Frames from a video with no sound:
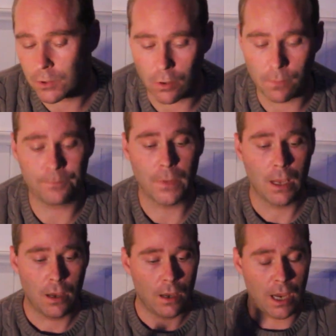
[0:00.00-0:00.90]
So
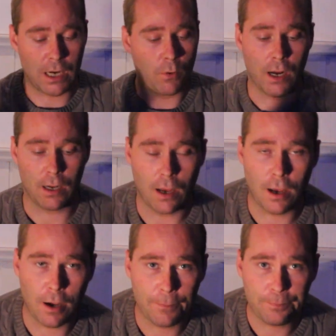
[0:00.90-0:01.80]
anyway,
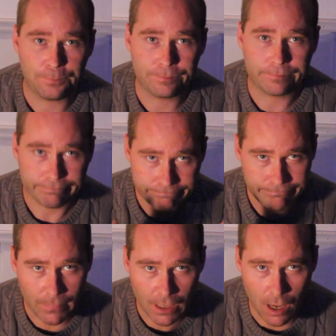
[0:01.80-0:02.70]
I
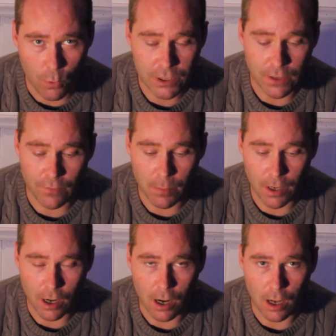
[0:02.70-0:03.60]
wish
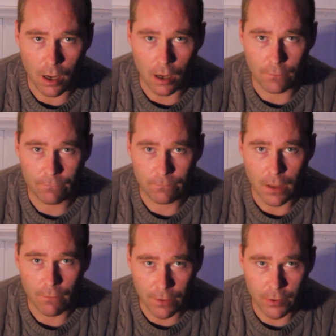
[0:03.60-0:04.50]
everybody a
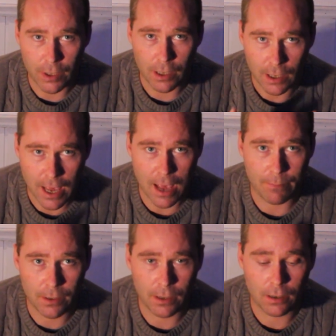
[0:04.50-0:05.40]
very
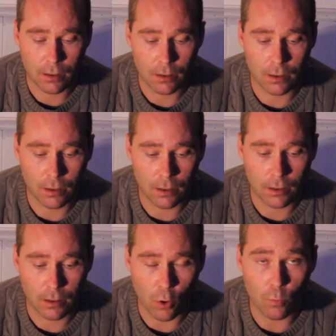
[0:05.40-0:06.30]
happy
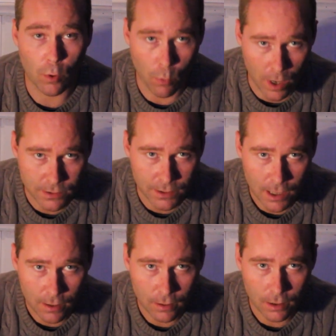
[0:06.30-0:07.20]
Homebrew
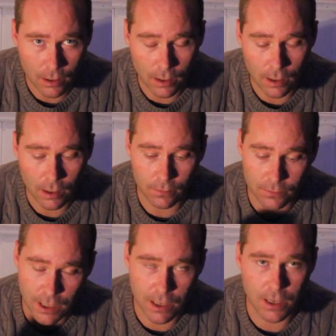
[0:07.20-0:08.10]
Wednesday,
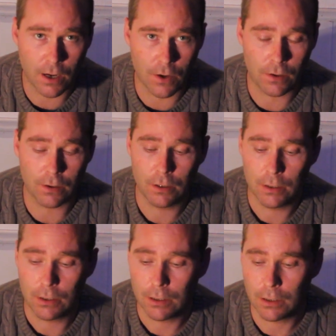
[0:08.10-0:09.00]
and take care
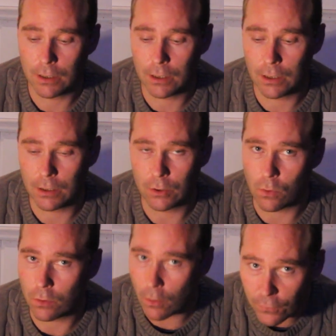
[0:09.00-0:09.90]
and
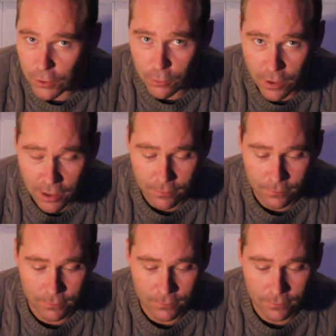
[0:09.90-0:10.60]
don't overdo it.